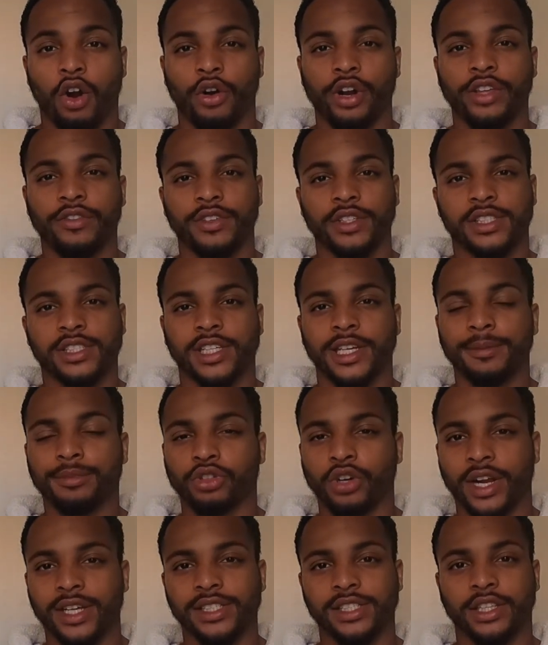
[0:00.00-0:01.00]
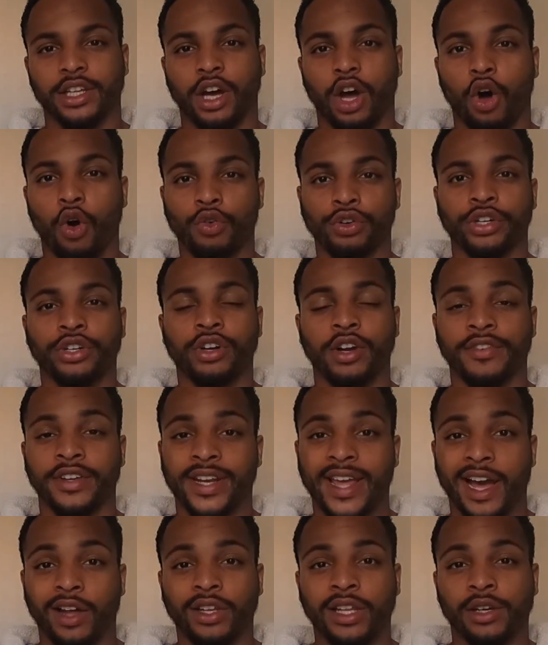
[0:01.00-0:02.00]
or even skip trace the owner of
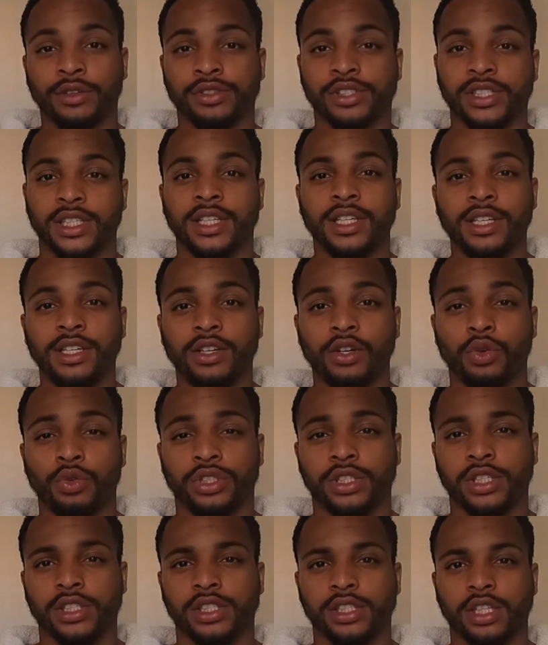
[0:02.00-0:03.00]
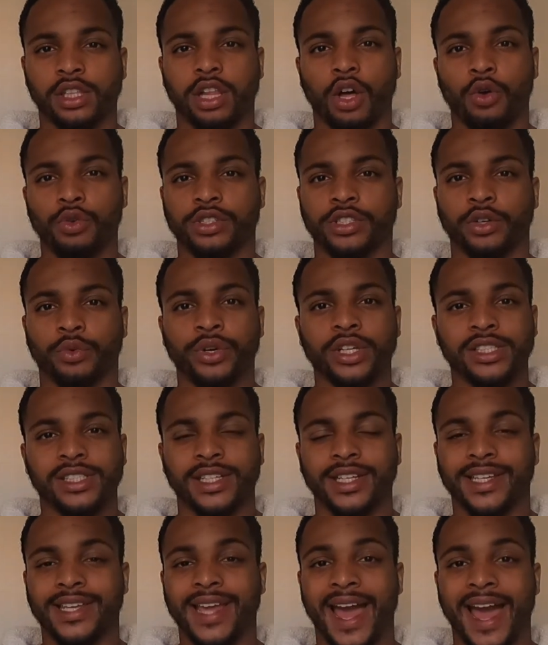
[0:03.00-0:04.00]
an LLC who just closed a
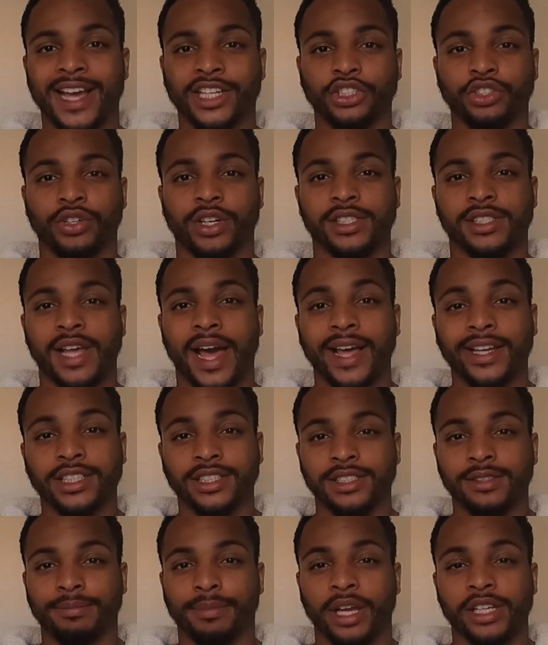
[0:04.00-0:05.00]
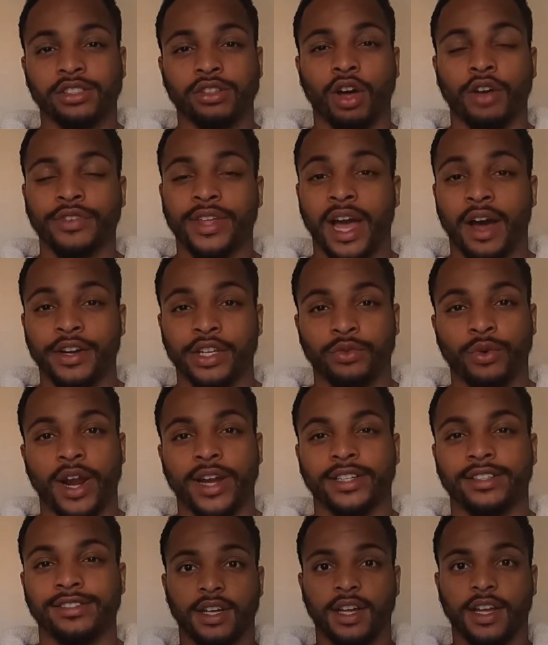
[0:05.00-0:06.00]
recent cash transaction based off county
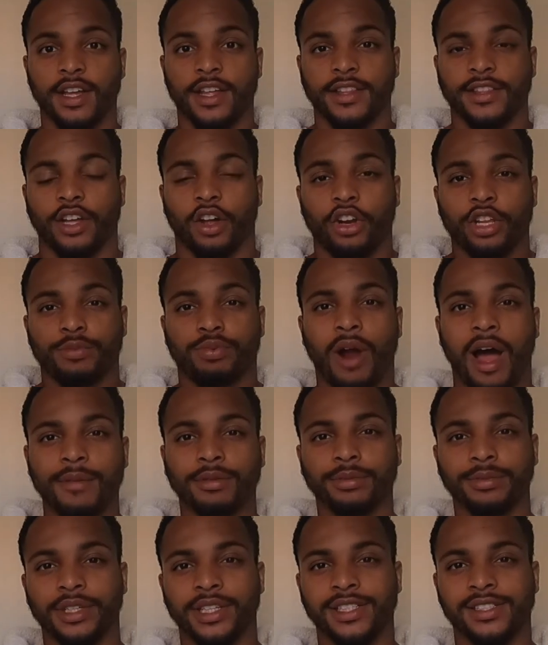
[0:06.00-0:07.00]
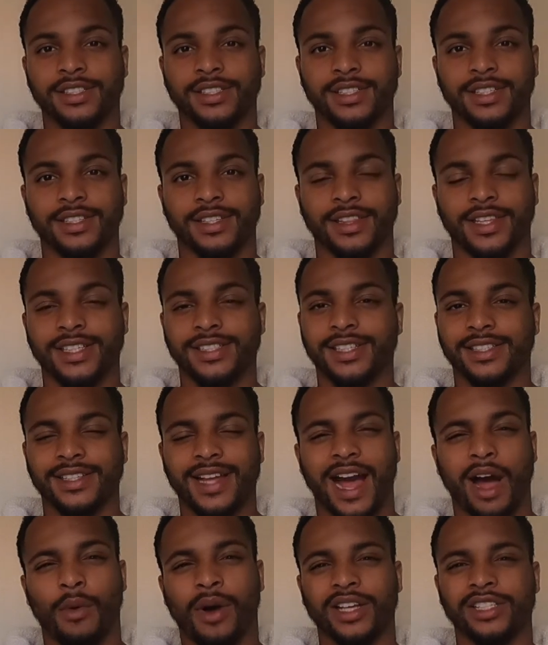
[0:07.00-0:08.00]
record. The only problem is, this
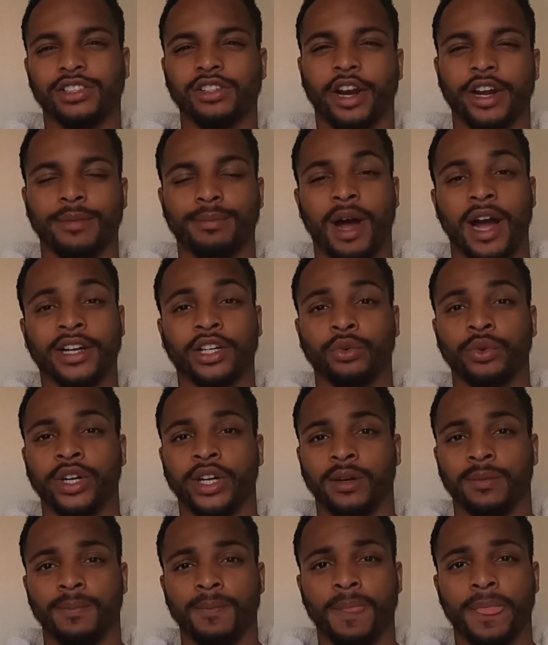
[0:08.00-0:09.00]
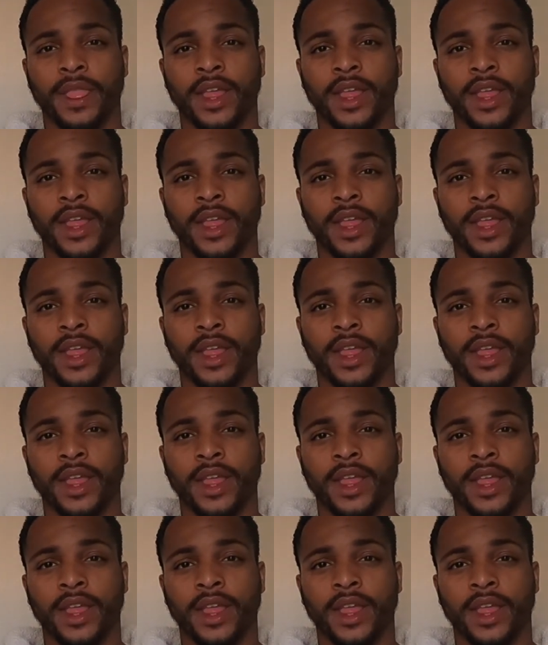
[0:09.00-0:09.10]
isn't how I started my career.